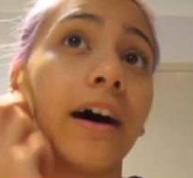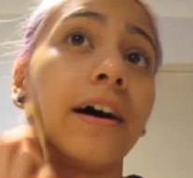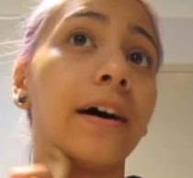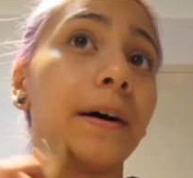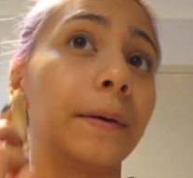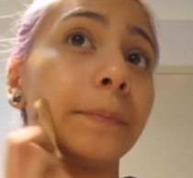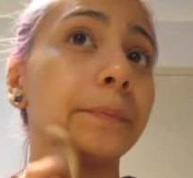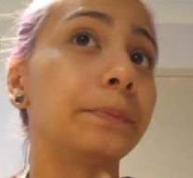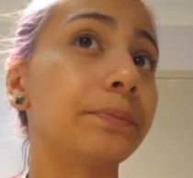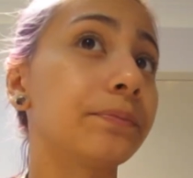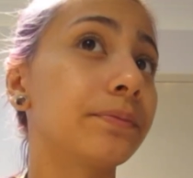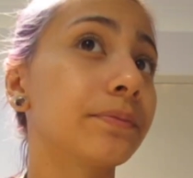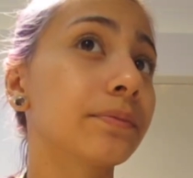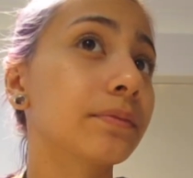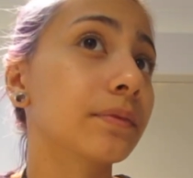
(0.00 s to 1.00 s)
Um,
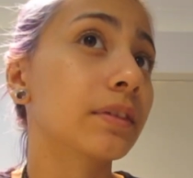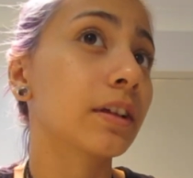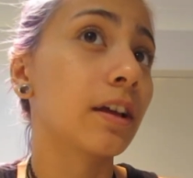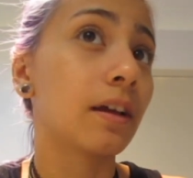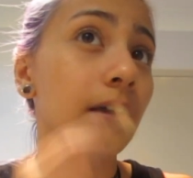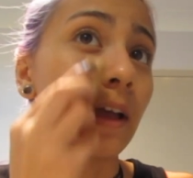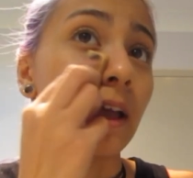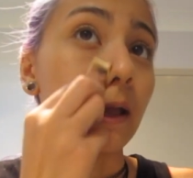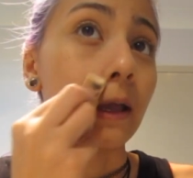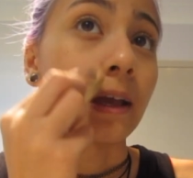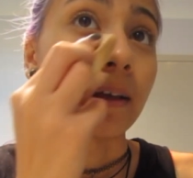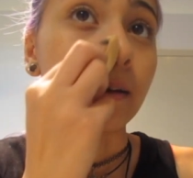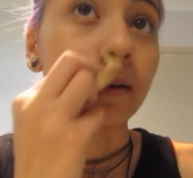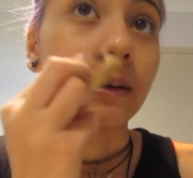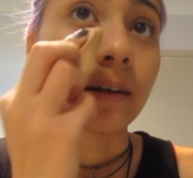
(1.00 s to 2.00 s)

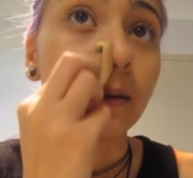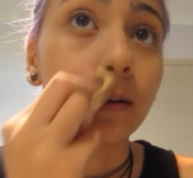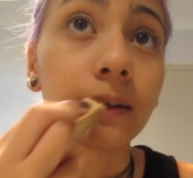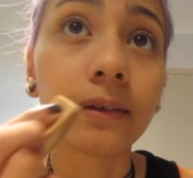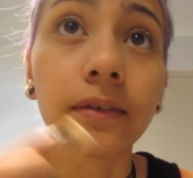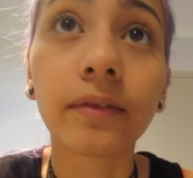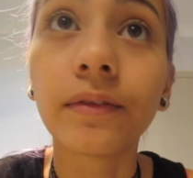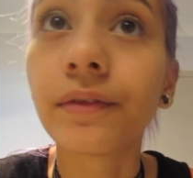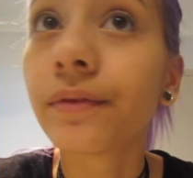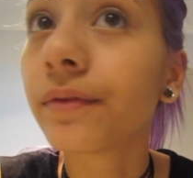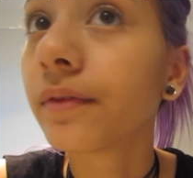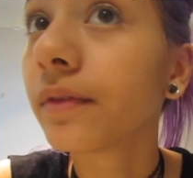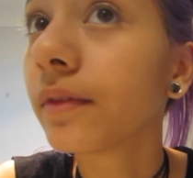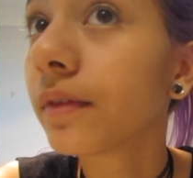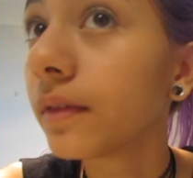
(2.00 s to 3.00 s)
and
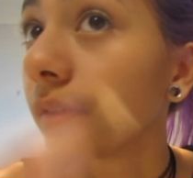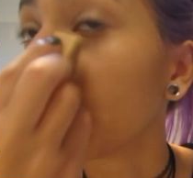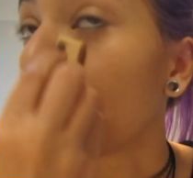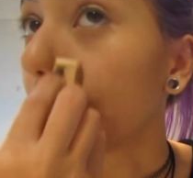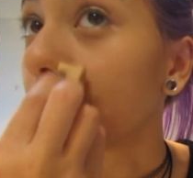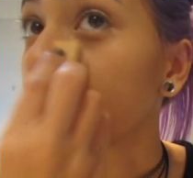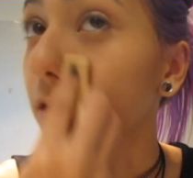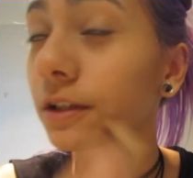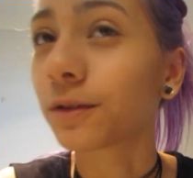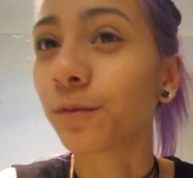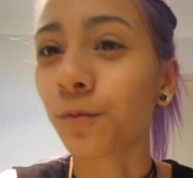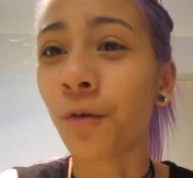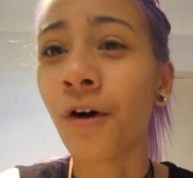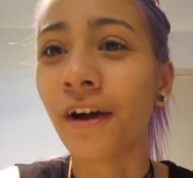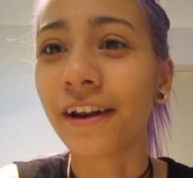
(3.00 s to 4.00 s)
I just
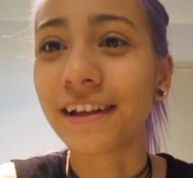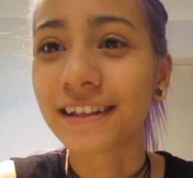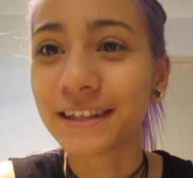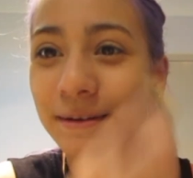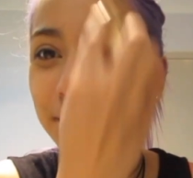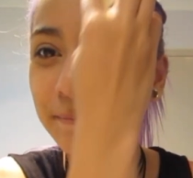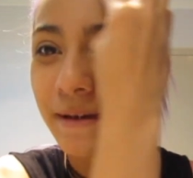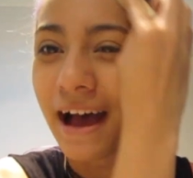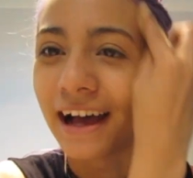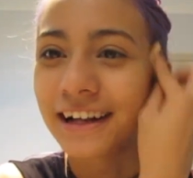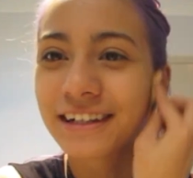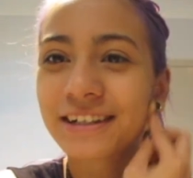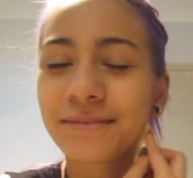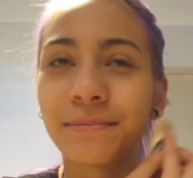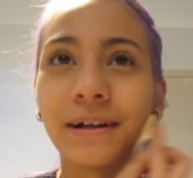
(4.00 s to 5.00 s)
want it to
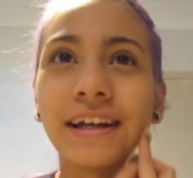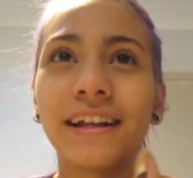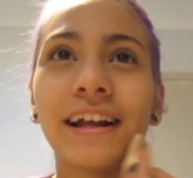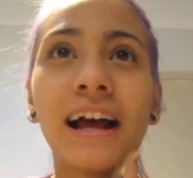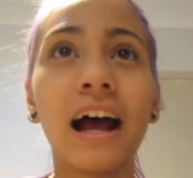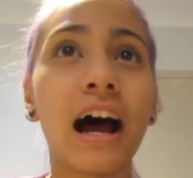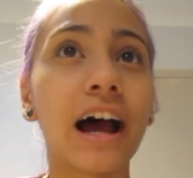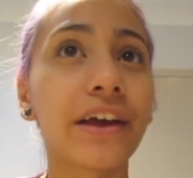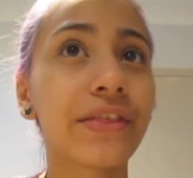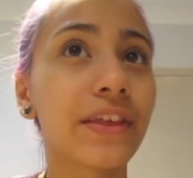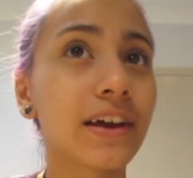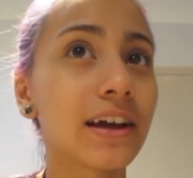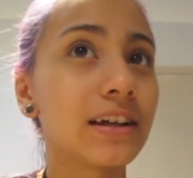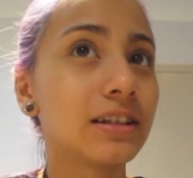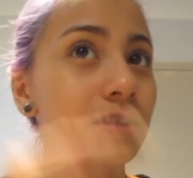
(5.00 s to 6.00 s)
match, but I
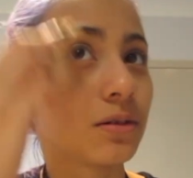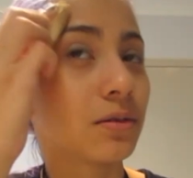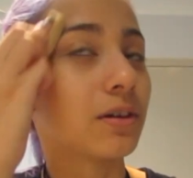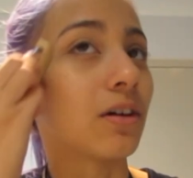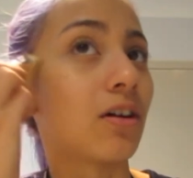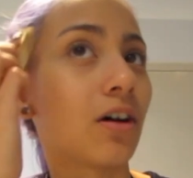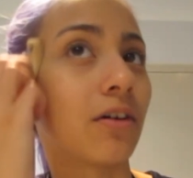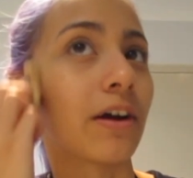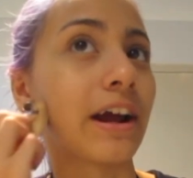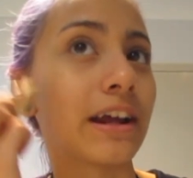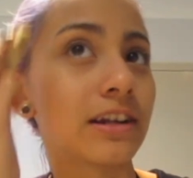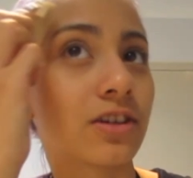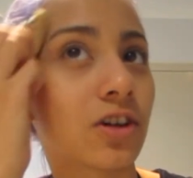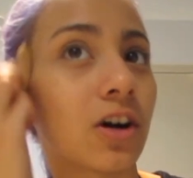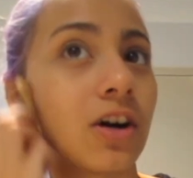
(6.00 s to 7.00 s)
think I do an
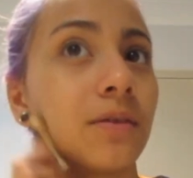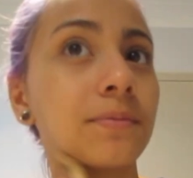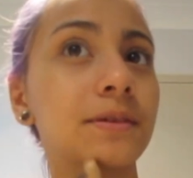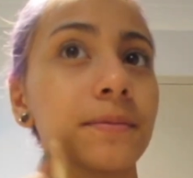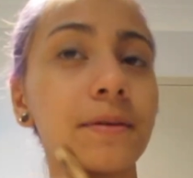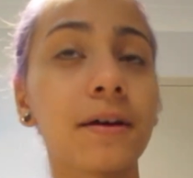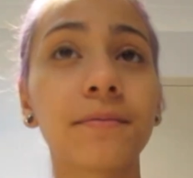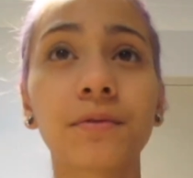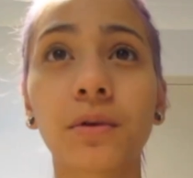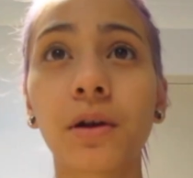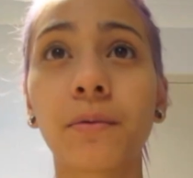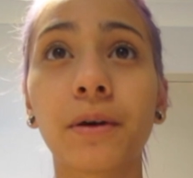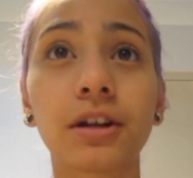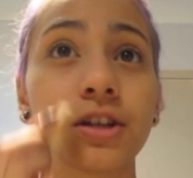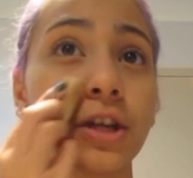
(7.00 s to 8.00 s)
alright job. Sometimes when
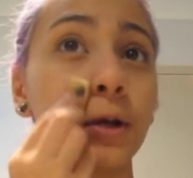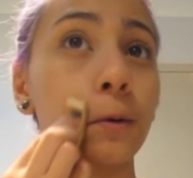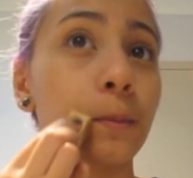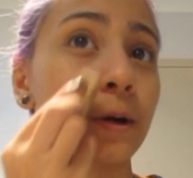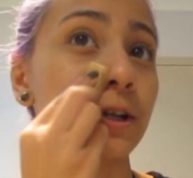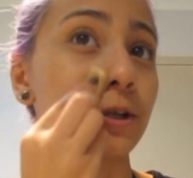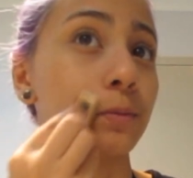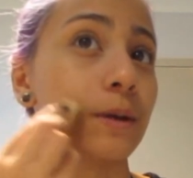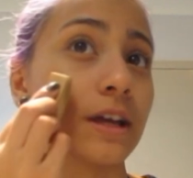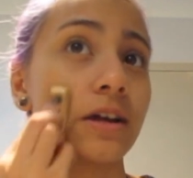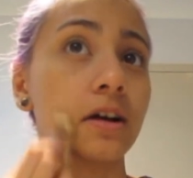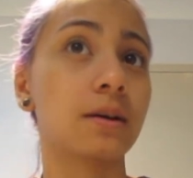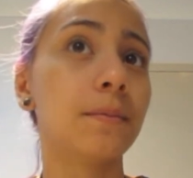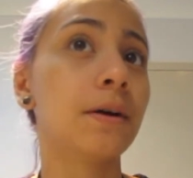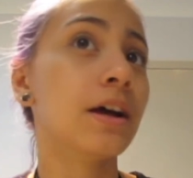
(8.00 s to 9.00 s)
I wear too much
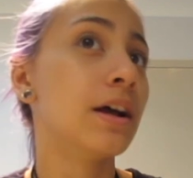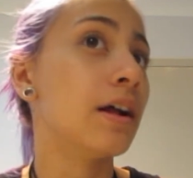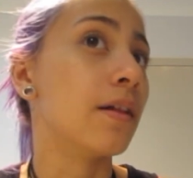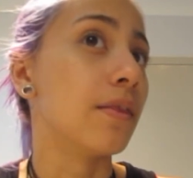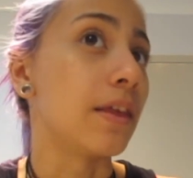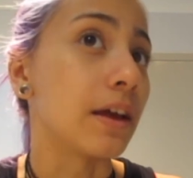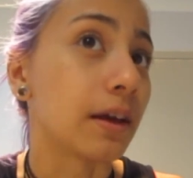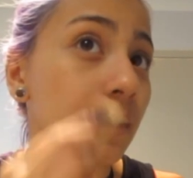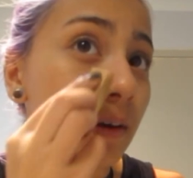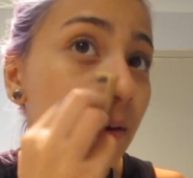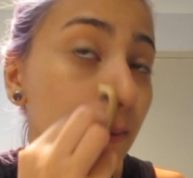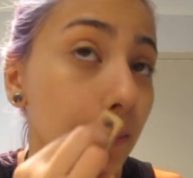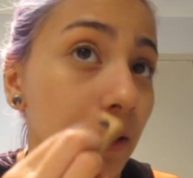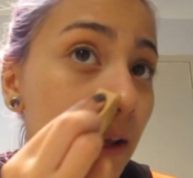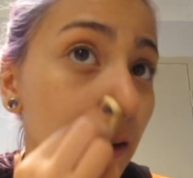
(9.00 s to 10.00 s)
makeup,
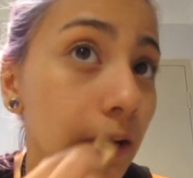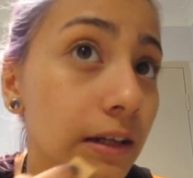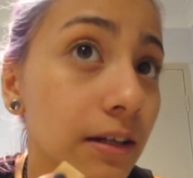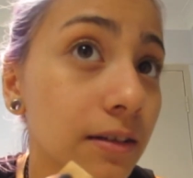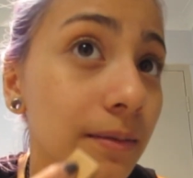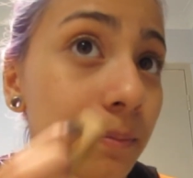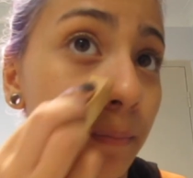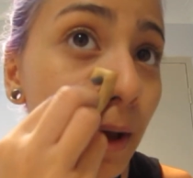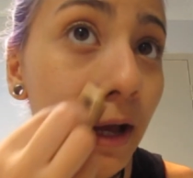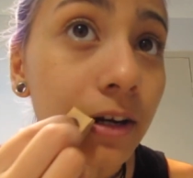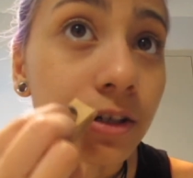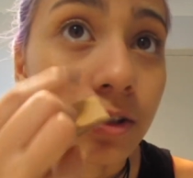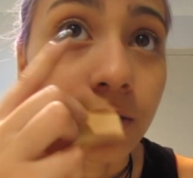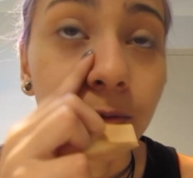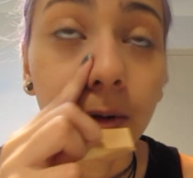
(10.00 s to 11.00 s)
then it doesn't
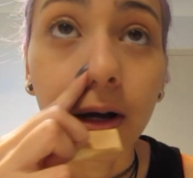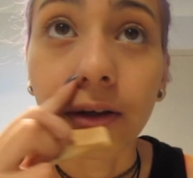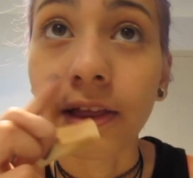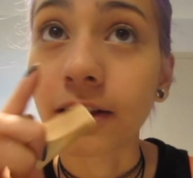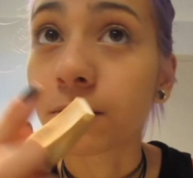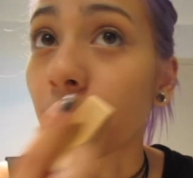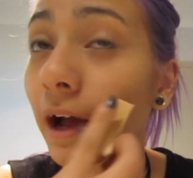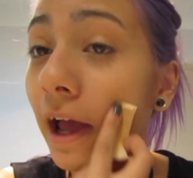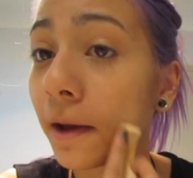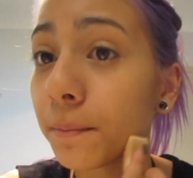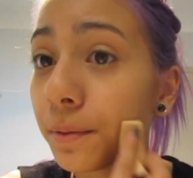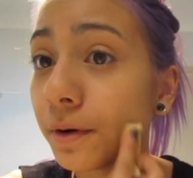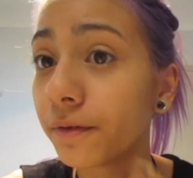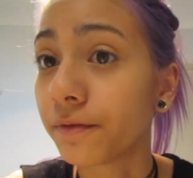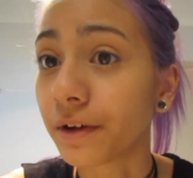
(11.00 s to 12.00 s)
match as well. That's why I
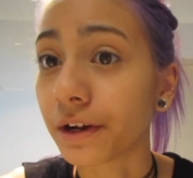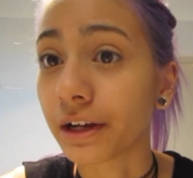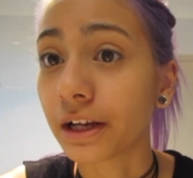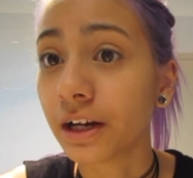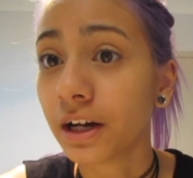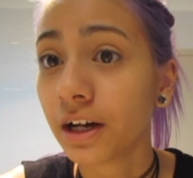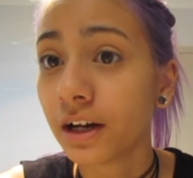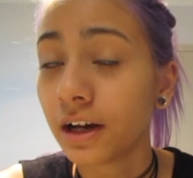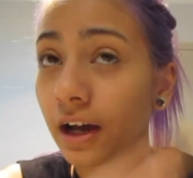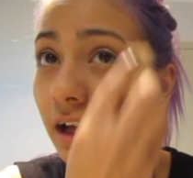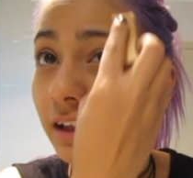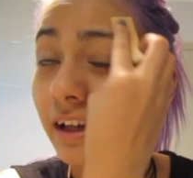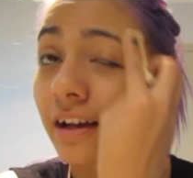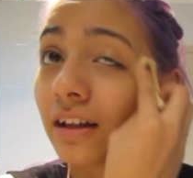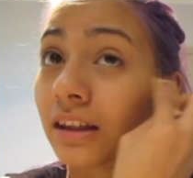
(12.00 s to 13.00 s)
put very,
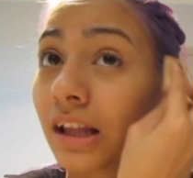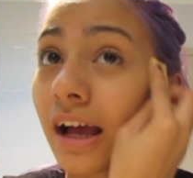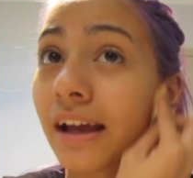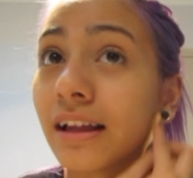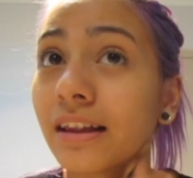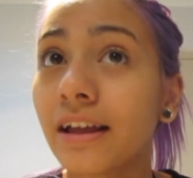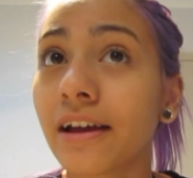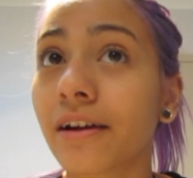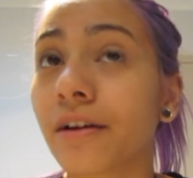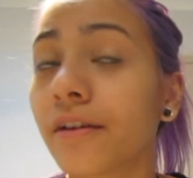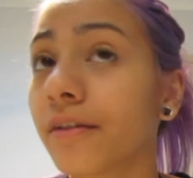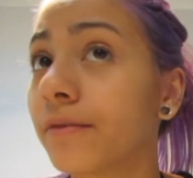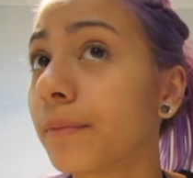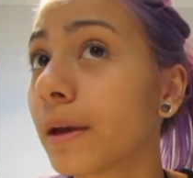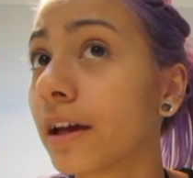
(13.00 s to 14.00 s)
like a light layer
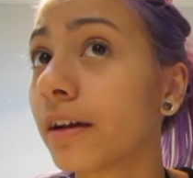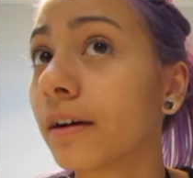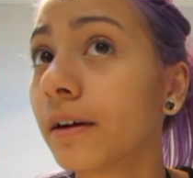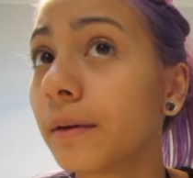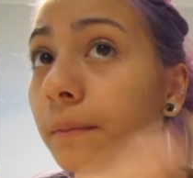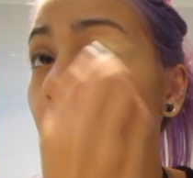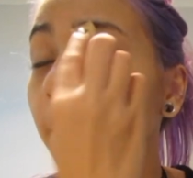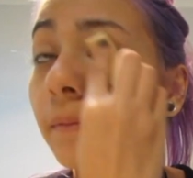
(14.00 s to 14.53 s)
of makeup.